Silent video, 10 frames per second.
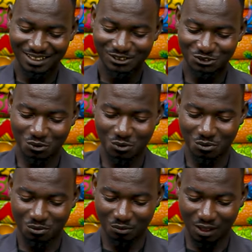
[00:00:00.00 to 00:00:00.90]
so,
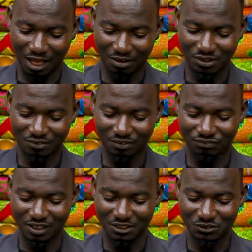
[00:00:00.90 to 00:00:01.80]
have you ever
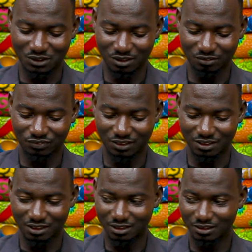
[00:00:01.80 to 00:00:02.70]
found yourself
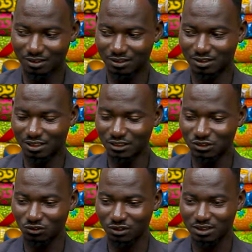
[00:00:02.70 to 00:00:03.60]
in
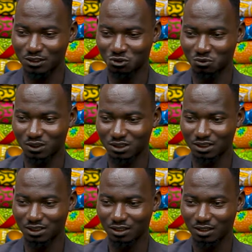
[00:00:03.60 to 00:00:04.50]
dangerous
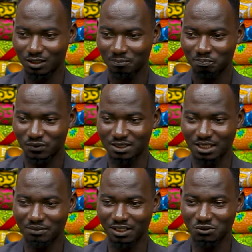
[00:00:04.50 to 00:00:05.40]
situation the
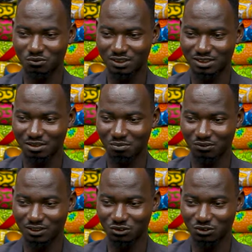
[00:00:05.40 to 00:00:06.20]
time that you were sleeping on the